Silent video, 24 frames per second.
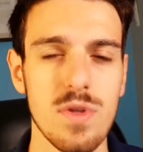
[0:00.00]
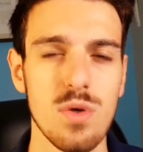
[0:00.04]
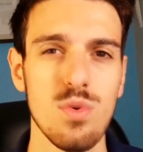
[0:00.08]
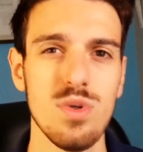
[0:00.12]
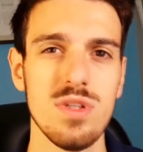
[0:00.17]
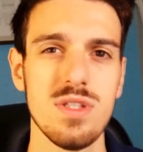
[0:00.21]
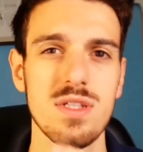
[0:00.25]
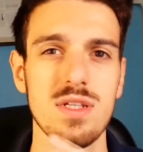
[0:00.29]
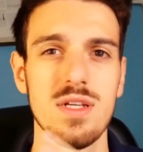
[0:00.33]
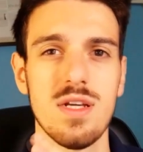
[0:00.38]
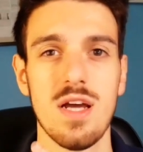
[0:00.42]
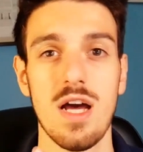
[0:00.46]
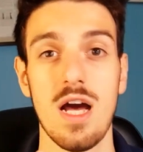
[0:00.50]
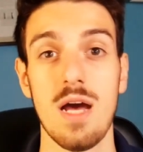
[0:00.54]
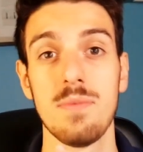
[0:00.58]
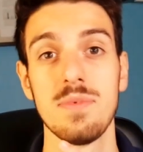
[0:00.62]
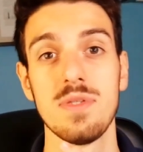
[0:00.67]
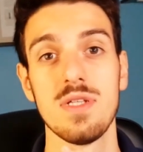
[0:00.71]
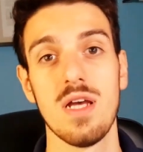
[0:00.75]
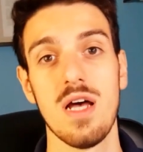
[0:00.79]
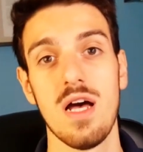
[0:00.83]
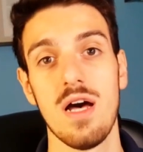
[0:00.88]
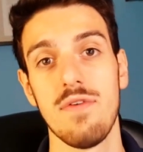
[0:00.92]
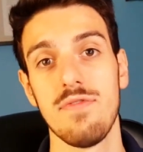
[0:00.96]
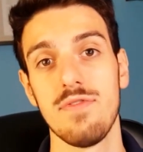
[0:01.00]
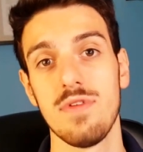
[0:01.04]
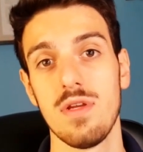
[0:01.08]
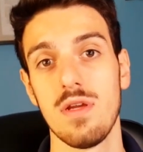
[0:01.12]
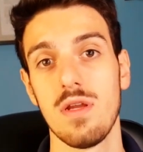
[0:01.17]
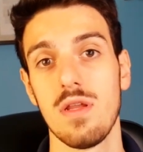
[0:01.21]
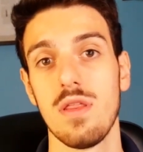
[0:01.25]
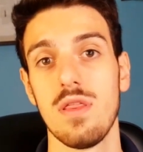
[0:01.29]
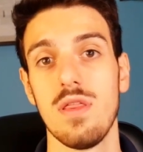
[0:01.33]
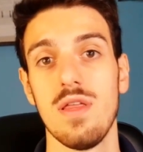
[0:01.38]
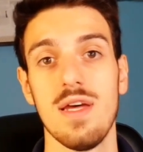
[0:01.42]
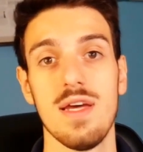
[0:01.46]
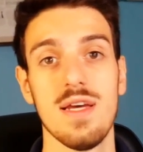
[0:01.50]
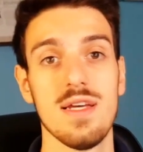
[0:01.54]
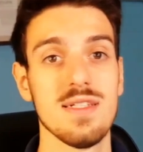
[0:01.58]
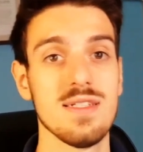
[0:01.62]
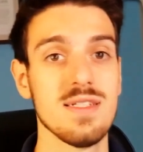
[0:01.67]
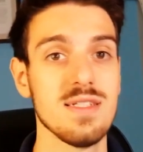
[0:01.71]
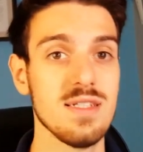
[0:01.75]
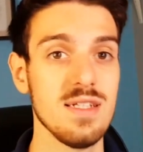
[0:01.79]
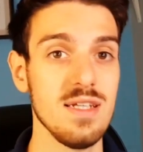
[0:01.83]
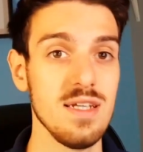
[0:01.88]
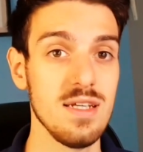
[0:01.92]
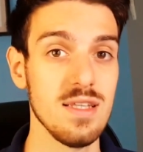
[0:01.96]
which comes after the
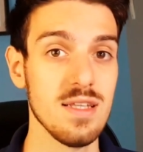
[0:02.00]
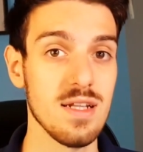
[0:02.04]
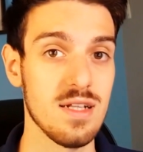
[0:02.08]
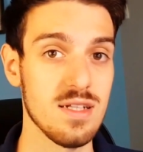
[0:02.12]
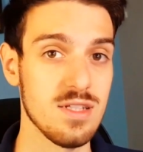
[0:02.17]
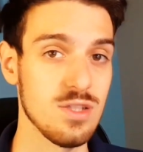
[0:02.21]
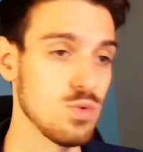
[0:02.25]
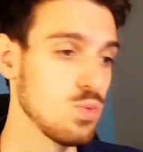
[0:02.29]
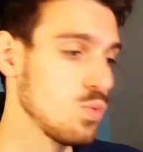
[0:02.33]
signals